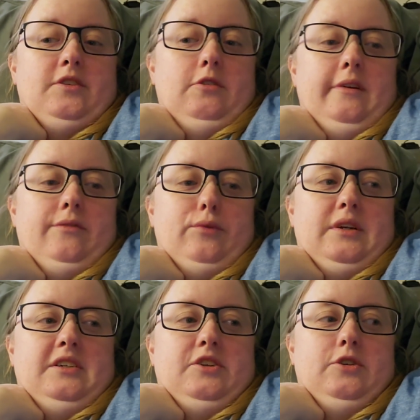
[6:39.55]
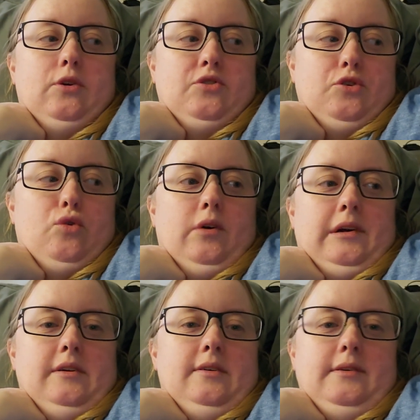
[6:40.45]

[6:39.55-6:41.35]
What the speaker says: delivery to your door